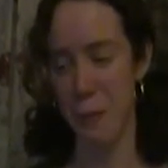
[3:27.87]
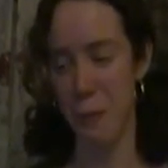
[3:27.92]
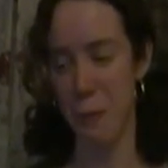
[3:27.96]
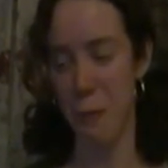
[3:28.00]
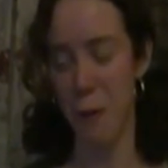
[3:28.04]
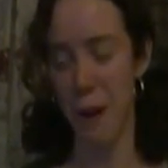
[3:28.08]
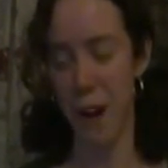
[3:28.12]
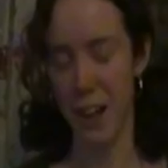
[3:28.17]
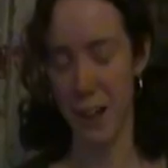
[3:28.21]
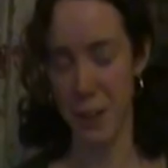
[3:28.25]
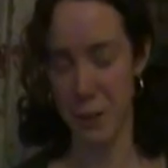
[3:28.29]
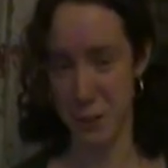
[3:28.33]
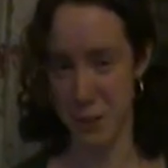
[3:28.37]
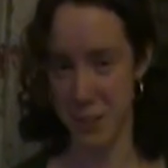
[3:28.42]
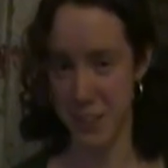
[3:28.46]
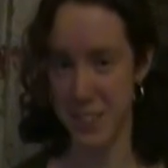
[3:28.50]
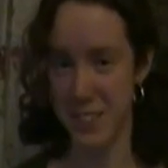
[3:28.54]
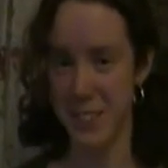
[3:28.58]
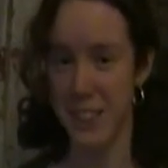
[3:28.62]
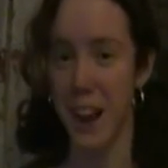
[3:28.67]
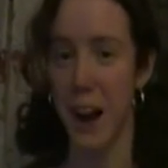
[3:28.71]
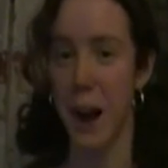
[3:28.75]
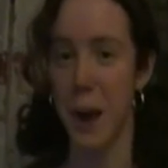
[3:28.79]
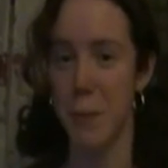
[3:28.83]
while it
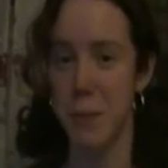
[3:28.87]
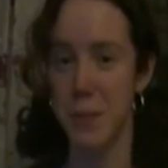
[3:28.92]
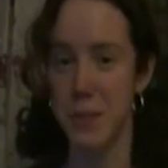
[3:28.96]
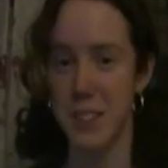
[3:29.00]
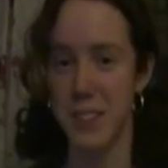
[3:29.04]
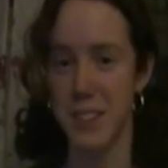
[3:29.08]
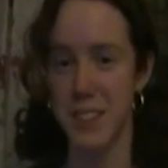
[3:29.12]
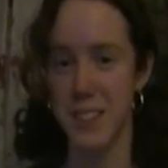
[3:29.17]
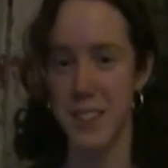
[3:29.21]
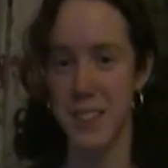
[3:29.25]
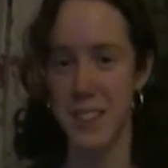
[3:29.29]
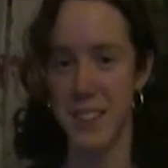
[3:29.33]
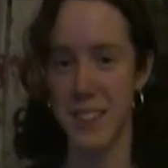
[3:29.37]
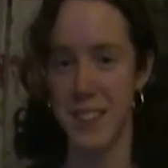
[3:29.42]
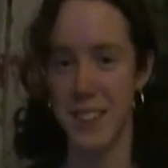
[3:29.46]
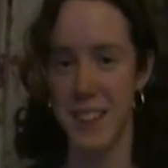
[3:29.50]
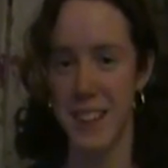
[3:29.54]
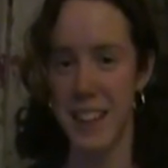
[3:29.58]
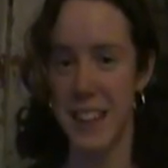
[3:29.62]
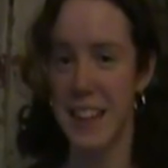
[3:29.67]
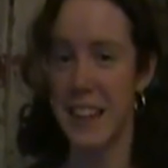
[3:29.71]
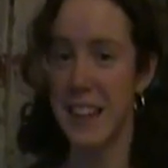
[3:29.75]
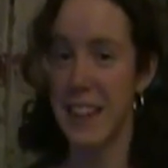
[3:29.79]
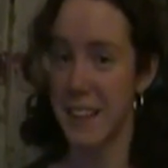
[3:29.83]
was stopped
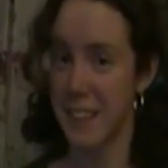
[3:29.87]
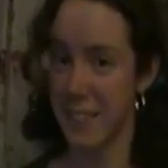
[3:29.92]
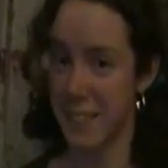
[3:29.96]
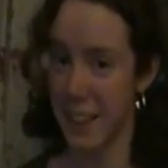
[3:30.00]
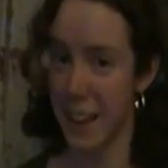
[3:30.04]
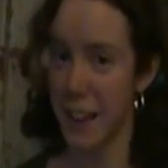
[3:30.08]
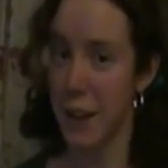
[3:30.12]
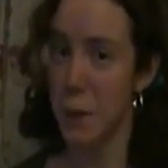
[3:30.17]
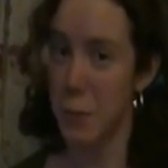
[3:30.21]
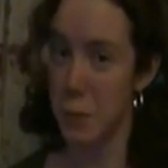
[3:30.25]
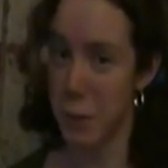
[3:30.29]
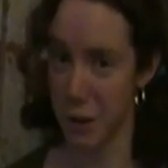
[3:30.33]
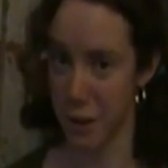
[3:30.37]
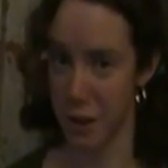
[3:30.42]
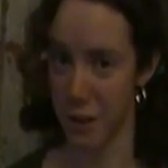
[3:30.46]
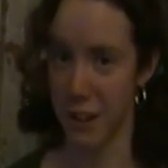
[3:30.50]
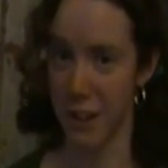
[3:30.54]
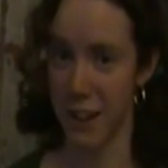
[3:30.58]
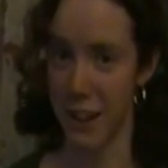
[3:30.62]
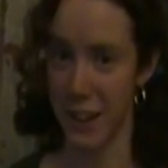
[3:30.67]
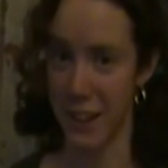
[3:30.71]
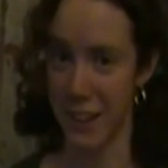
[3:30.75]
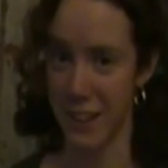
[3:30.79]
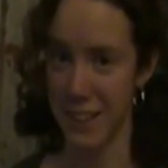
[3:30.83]
inside a
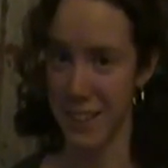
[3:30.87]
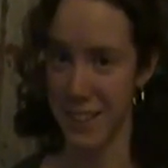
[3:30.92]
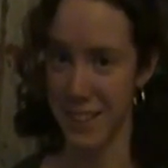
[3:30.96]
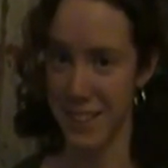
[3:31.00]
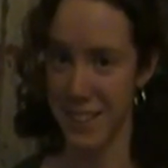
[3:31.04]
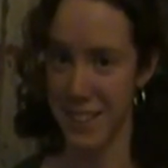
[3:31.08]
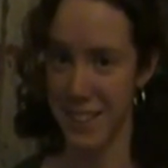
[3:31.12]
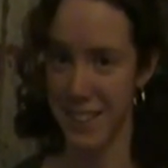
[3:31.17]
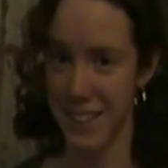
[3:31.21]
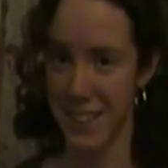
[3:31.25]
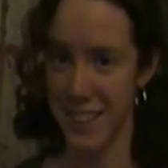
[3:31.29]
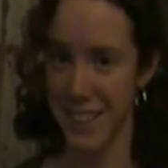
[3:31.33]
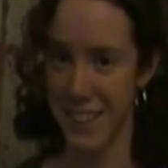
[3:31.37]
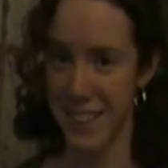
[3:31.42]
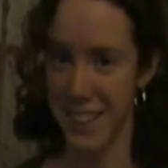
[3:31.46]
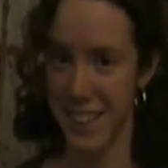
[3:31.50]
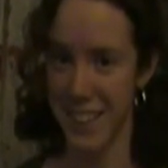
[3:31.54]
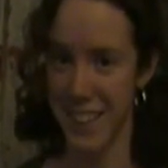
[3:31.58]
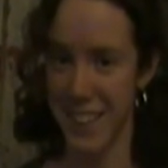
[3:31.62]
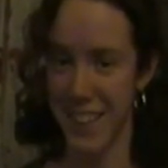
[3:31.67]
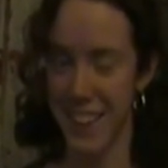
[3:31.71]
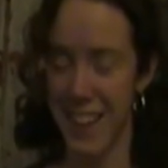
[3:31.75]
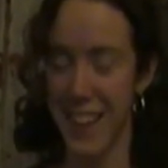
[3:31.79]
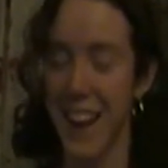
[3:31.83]
Burger King.
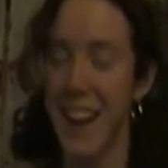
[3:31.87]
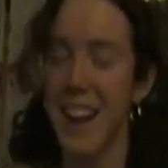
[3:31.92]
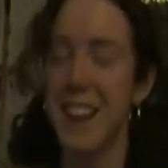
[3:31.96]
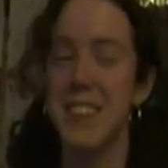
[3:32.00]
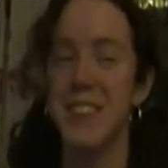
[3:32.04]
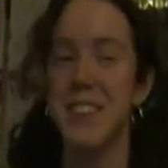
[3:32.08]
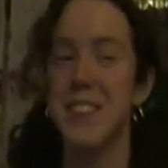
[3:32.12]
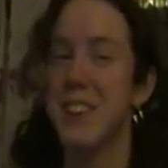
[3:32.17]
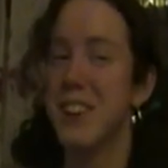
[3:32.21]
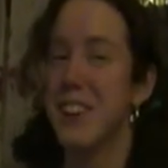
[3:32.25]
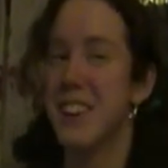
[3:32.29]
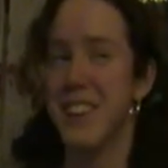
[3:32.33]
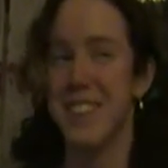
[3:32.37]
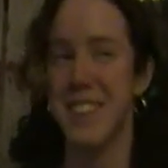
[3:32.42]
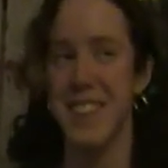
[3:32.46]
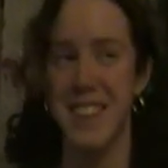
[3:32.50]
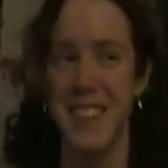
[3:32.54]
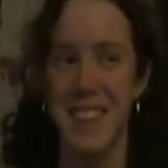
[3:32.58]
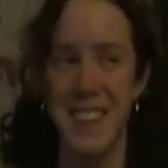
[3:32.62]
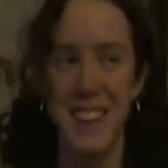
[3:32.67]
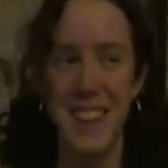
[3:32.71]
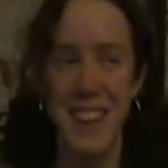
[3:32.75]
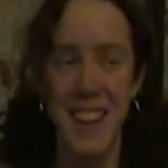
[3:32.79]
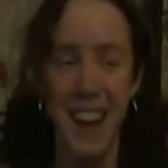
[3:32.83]
And
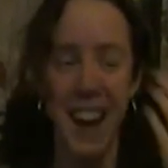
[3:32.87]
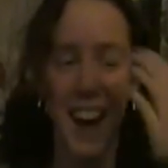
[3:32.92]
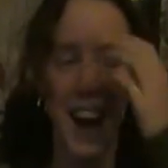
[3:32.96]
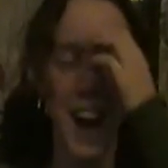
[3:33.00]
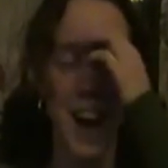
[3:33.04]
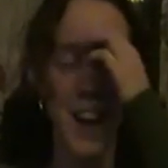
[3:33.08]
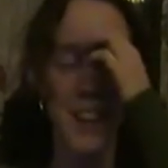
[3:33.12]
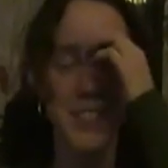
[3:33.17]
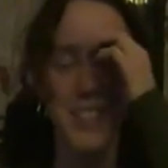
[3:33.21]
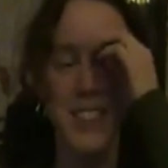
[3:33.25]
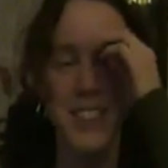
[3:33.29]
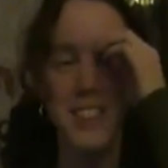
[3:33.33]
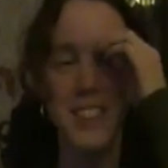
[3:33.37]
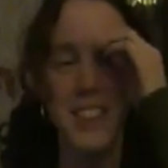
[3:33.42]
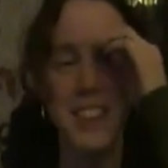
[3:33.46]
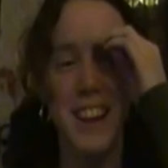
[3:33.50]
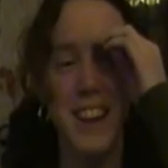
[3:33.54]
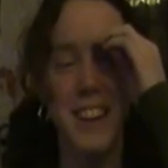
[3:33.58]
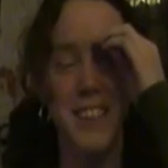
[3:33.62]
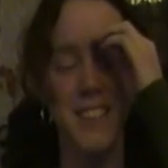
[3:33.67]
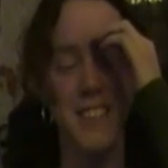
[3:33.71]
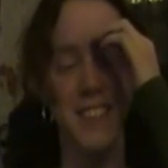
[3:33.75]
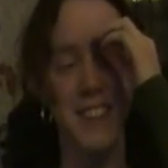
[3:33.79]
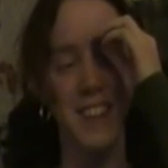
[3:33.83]
I mean, you
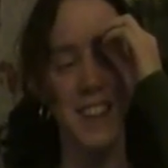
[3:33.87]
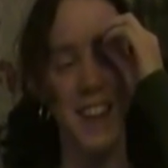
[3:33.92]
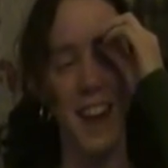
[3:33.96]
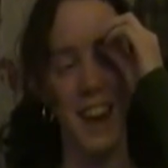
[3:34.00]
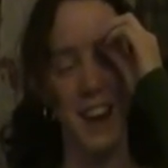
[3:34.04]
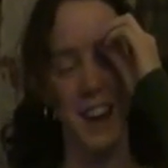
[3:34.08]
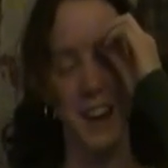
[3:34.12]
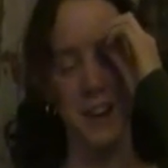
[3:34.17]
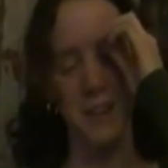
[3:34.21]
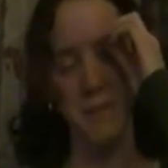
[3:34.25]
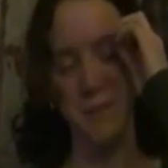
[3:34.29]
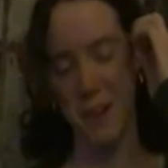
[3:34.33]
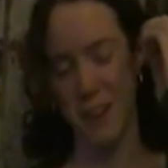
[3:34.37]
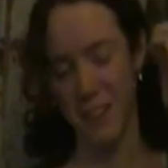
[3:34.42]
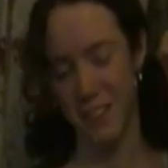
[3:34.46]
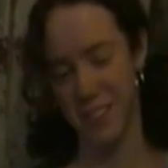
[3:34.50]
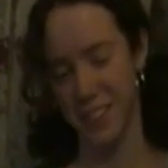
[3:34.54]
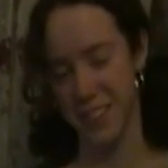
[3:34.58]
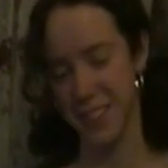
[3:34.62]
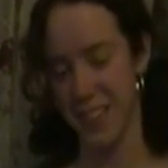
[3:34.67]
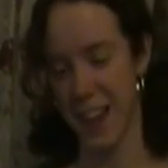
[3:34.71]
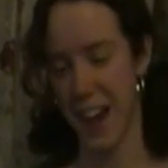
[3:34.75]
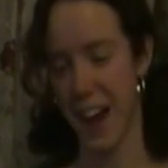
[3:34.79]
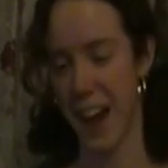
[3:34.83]
can't really get any
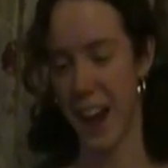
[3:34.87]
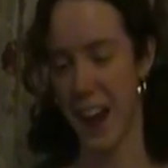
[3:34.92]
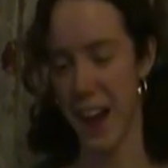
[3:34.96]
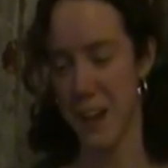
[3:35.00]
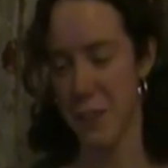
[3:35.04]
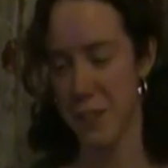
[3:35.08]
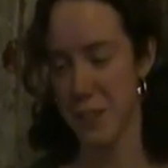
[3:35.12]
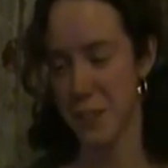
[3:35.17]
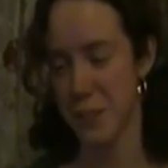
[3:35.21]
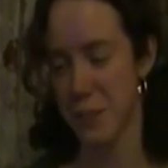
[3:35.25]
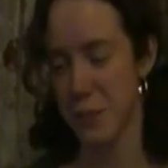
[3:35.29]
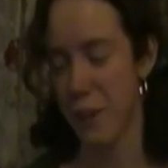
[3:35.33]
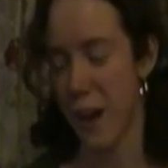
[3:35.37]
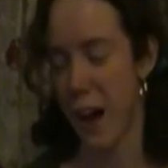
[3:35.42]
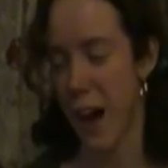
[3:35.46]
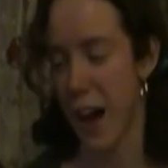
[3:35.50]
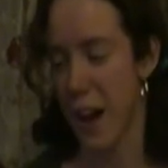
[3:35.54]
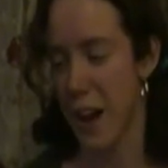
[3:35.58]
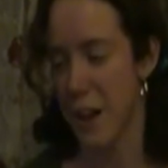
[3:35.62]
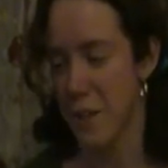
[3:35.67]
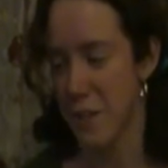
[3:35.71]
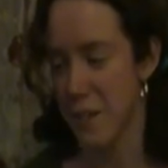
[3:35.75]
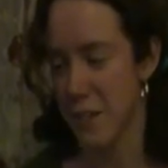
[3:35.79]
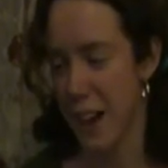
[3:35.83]
better than that. I was
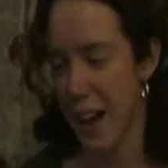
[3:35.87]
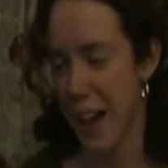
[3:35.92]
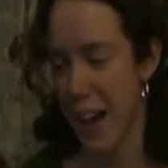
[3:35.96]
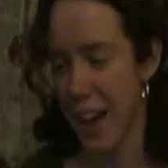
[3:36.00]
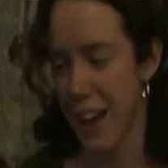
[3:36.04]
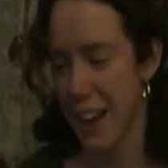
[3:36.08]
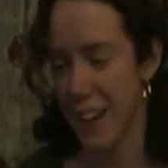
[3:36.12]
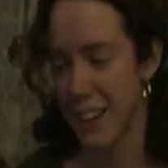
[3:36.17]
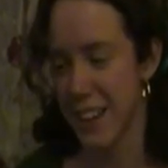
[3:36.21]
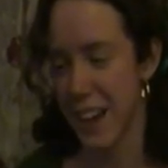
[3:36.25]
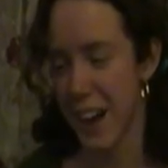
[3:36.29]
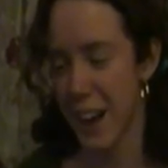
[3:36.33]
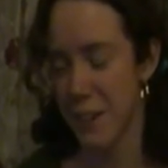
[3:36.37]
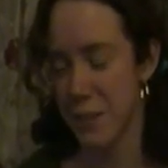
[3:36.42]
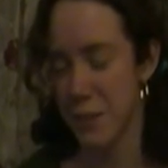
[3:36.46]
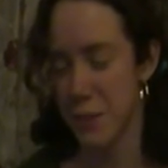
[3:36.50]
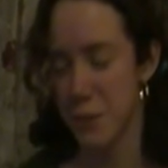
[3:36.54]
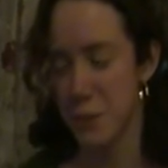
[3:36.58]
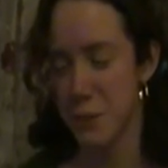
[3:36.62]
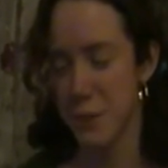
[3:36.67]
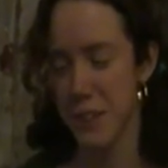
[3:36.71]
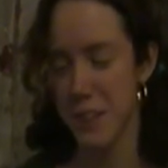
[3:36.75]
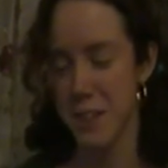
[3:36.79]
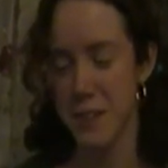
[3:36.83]
5 and I
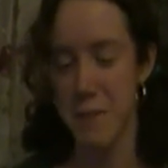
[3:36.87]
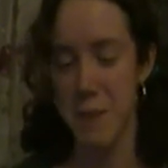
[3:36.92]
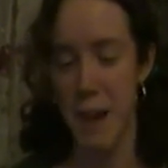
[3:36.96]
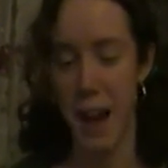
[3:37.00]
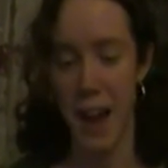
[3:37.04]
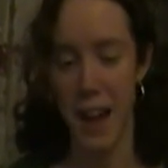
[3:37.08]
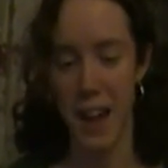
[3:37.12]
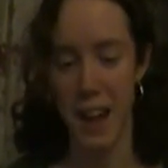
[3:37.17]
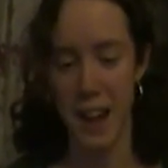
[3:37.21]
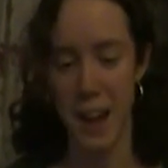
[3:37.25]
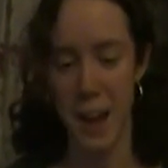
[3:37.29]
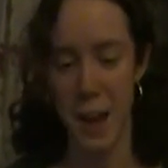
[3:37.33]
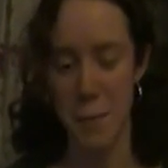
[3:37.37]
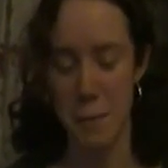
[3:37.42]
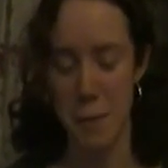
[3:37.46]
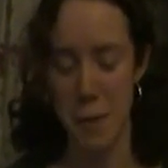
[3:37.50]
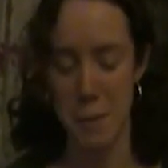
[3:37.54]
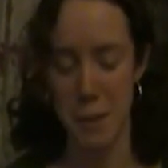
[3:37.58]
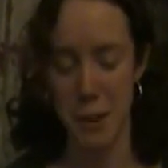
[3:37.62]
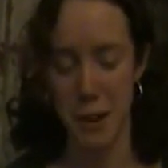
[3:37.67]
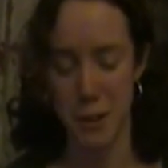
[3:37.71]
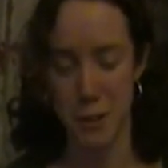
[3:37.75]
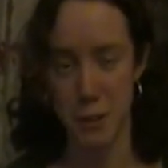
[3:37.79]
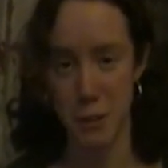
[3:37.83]
was really mad at
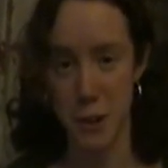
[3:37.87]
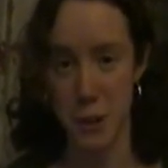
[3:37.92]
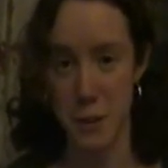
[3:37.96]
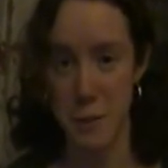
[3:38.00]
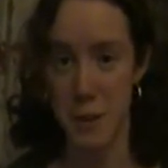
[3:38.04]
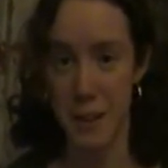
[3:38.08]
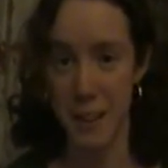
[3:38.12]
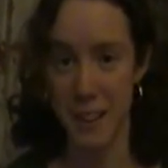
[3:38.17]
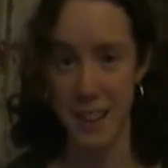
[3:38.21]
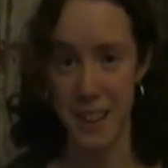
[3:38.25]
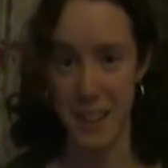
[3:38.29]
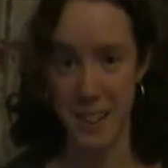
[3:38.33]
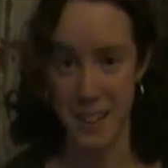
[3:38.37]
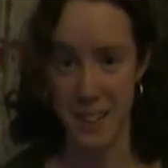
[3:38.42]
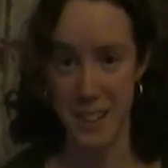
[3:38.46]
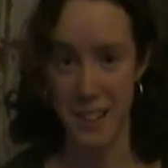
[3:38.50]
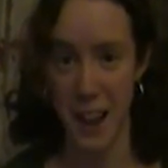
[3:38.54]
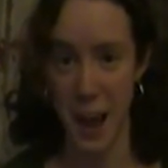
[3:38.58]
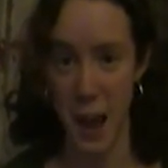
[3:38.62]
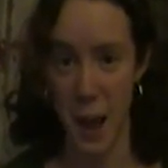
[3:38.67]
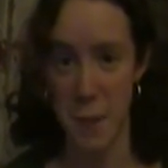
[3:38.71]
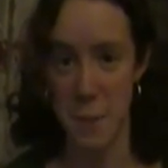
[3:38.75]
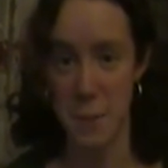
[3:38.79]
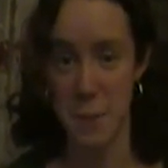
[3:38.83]
my best friend Mary at the
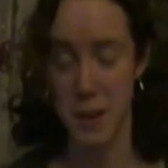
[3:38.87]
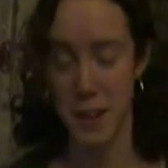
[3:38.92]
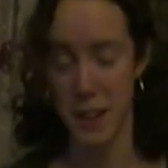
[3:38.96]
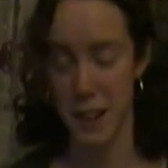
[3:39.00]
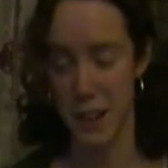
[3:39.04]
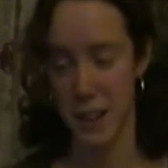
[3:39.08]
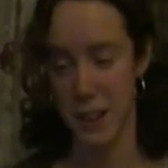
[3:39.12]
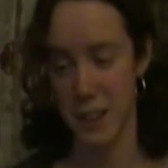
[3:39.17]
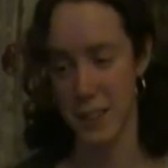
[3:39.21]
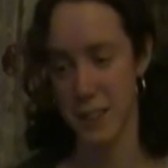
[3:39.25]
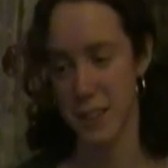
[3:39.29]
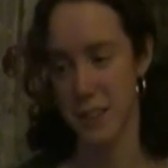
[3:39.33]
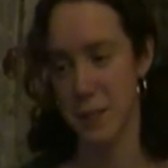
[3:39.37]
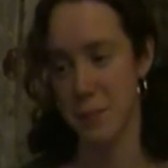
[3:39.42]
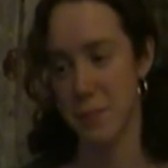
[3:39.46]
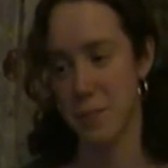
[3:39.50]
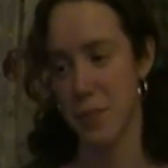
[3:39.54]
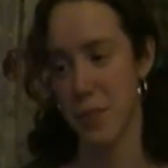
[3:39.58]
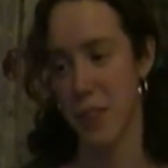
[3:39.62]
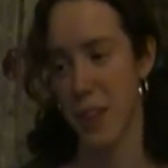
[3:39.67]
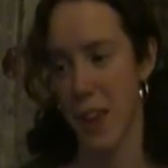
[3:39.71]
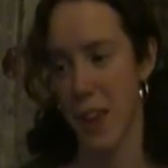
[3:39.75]
time because